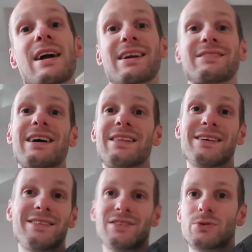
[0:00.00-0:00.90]
like I said,
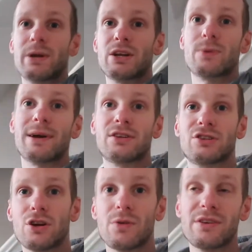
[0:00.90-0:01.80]
this is twenty
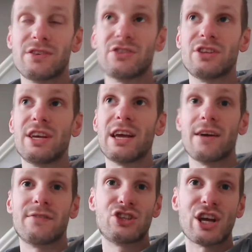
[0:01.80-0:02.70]
twenty-two, this is the year
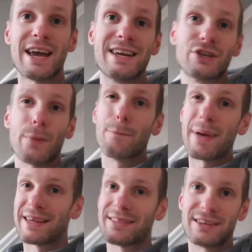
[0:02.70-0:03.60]
of change and
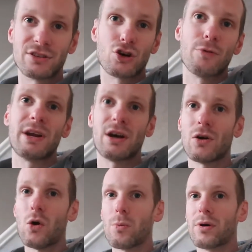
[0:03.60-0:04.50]
big things are coming, I hope.